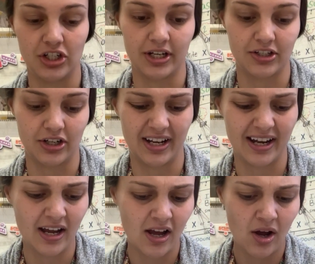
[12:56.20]
yesterday.
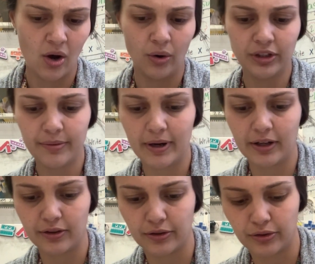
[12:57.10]
Only
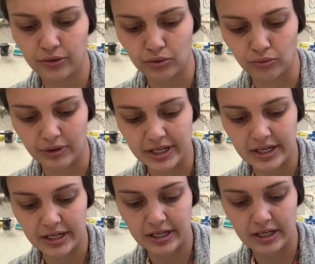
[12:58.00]
about
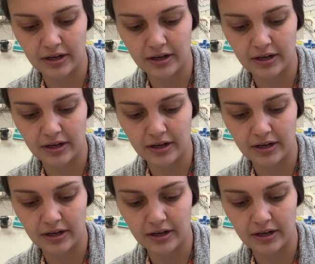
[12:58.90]
3